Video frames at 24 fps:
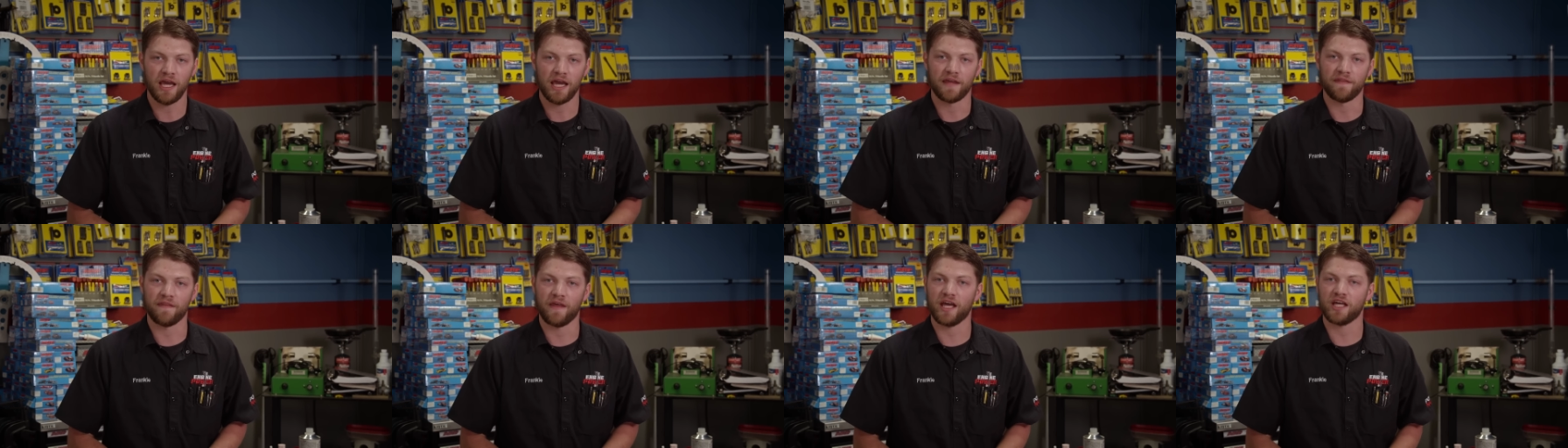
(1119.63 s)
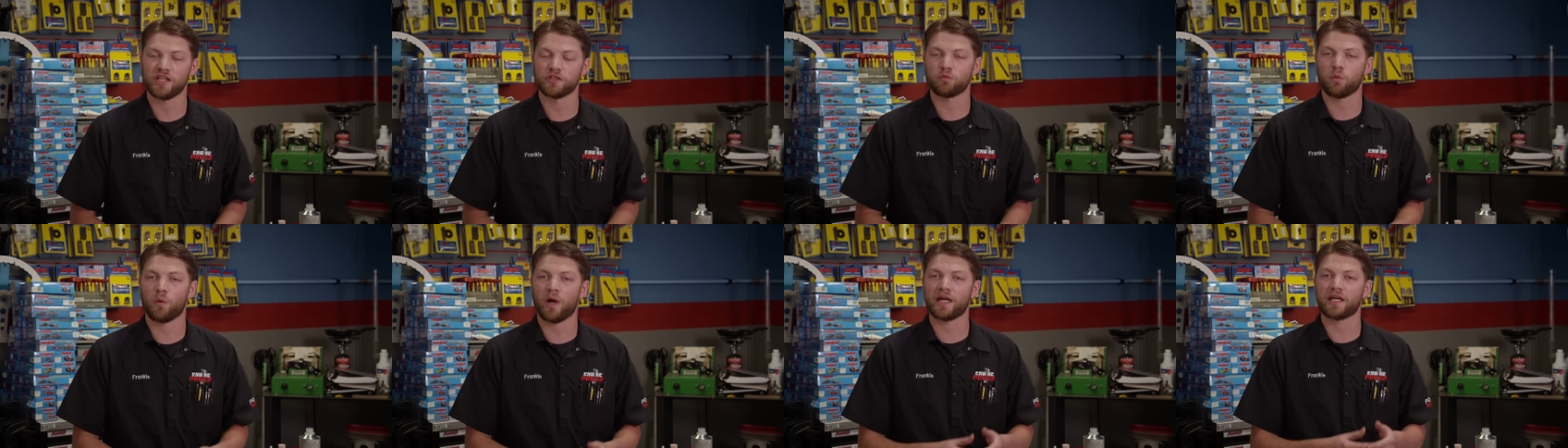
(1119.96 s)
and
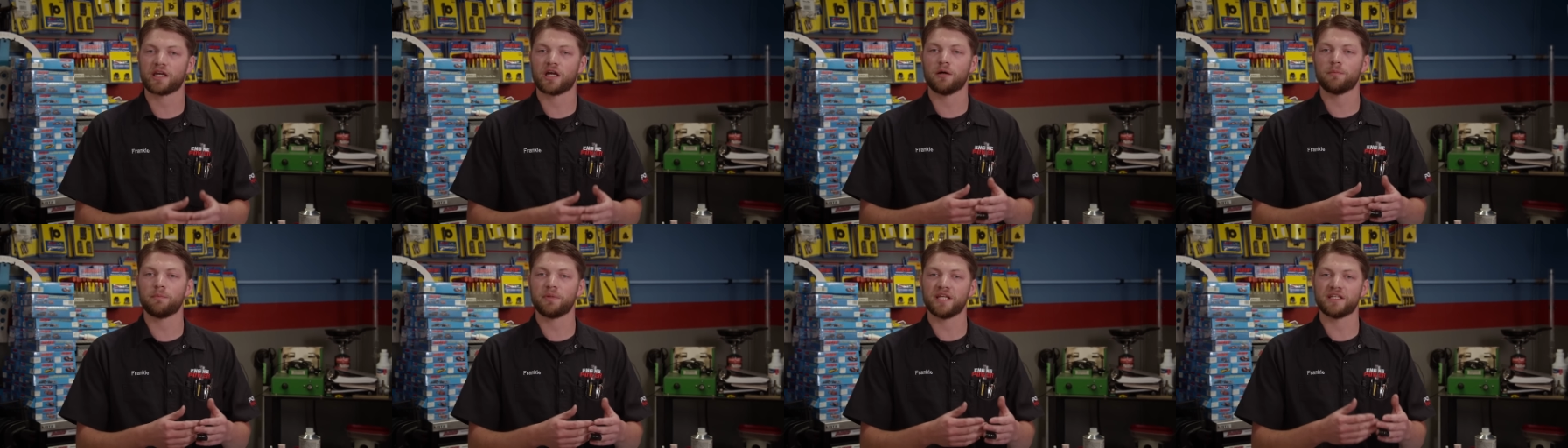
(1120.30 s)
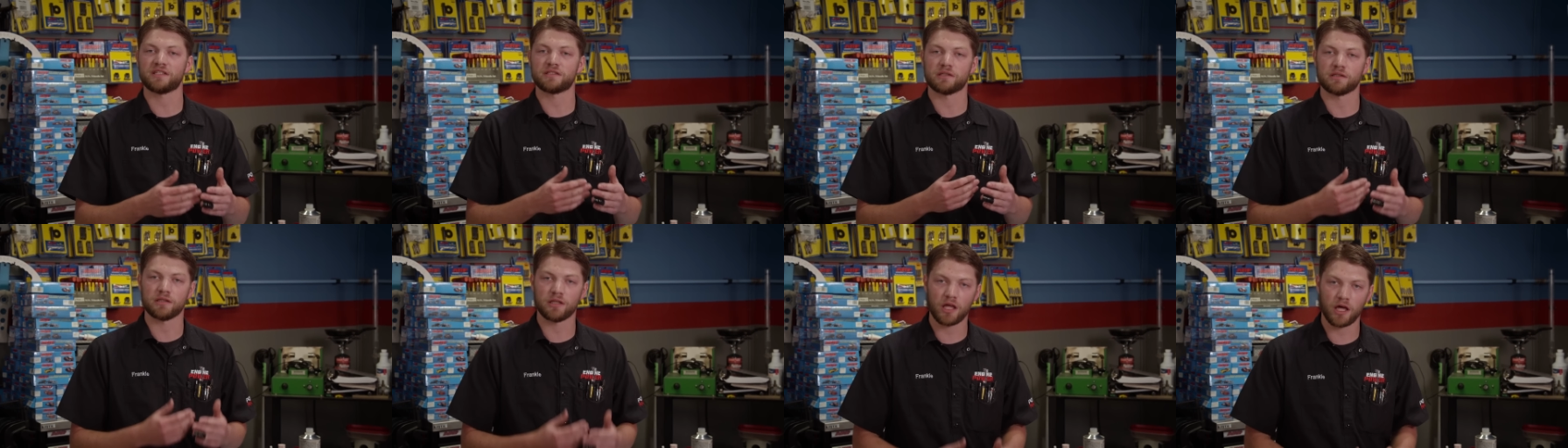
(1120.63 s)
that is why
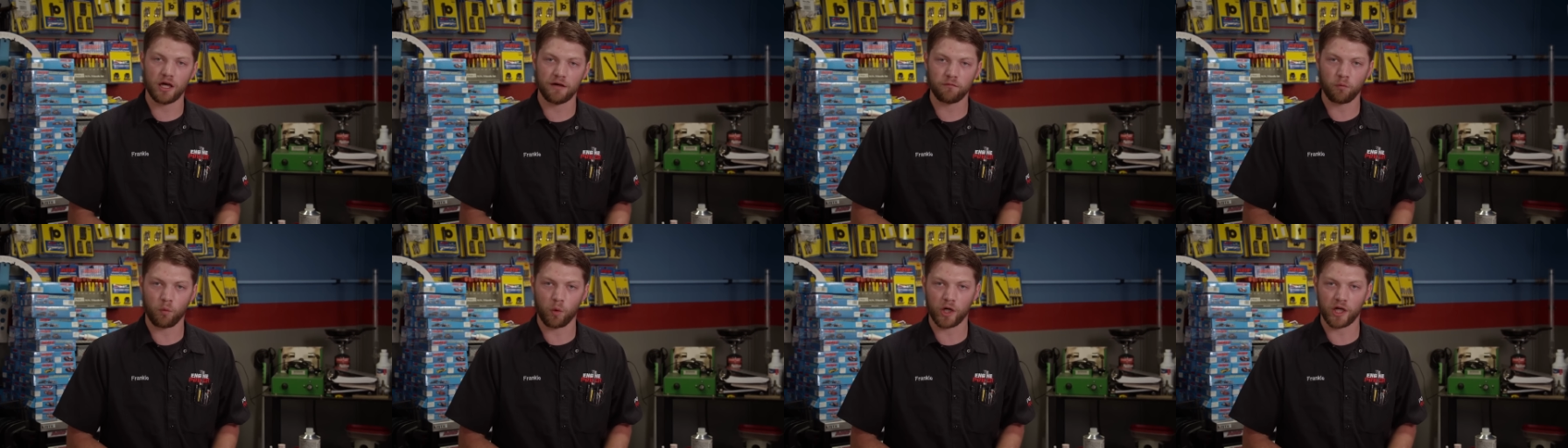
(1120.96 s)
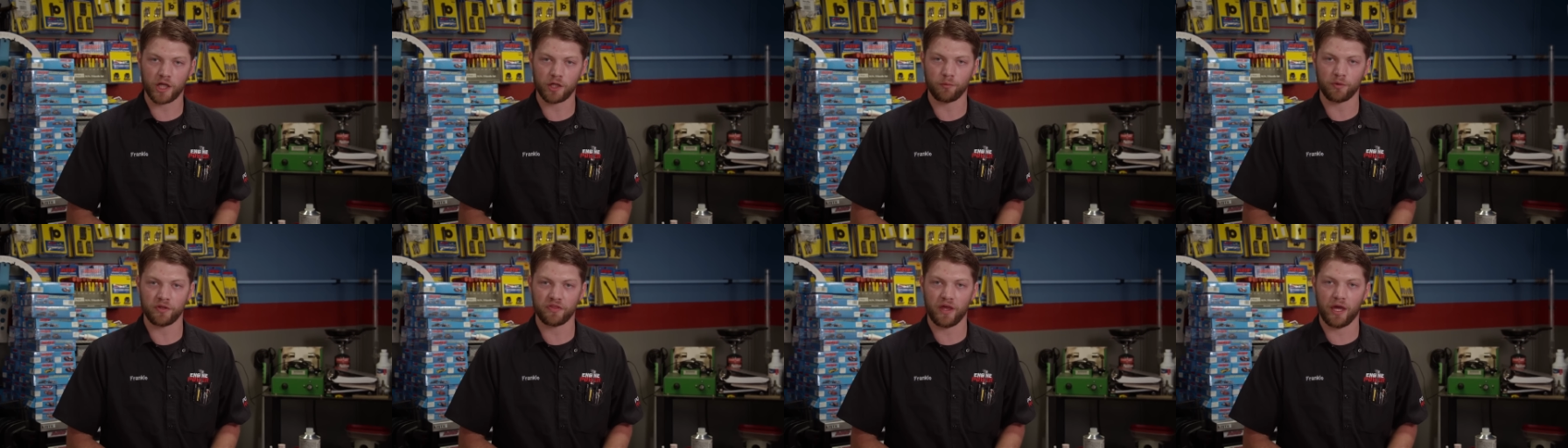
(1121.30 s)
companies love
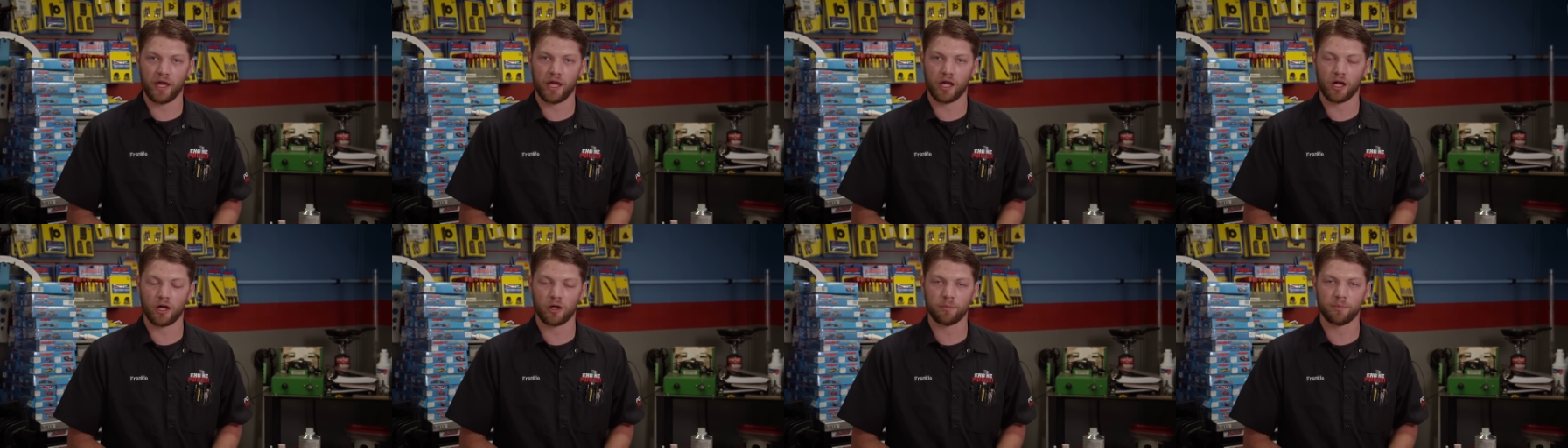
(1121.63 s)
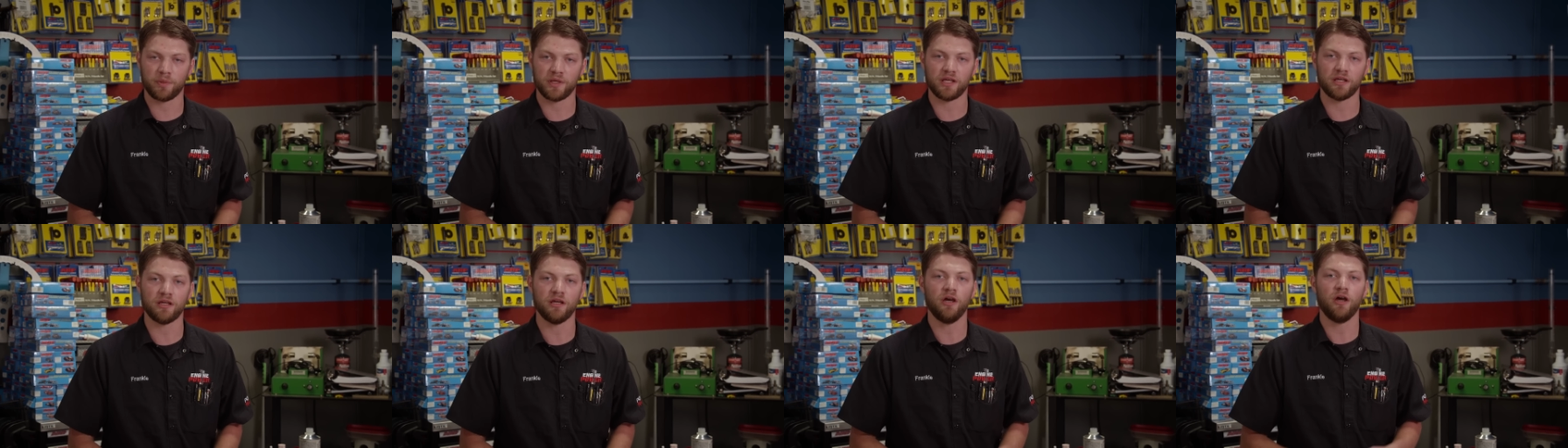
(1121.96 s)
working with
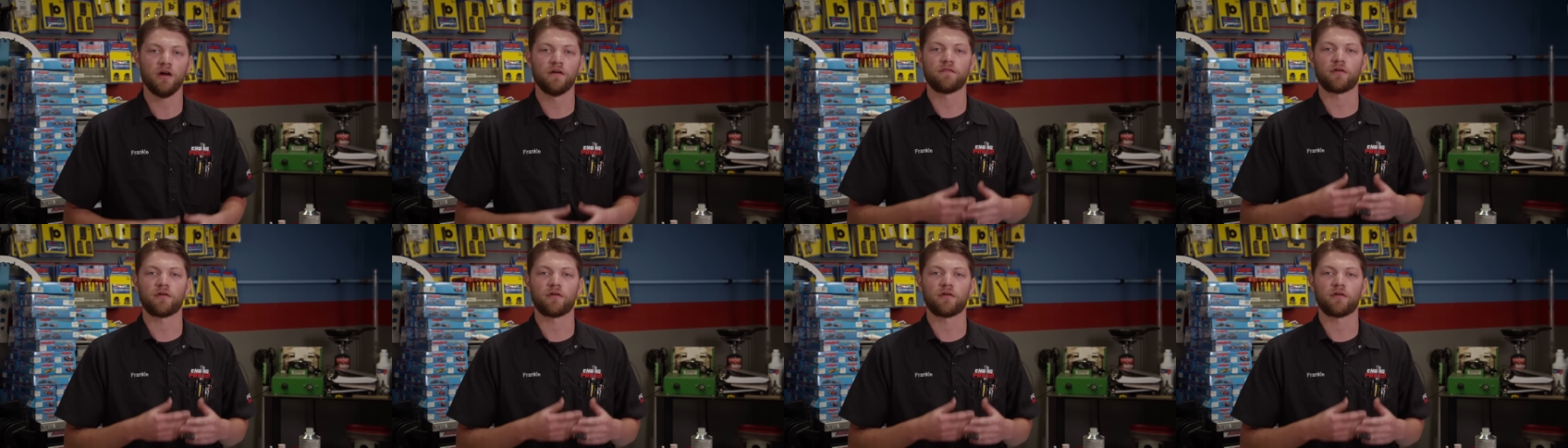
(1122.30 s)
ARP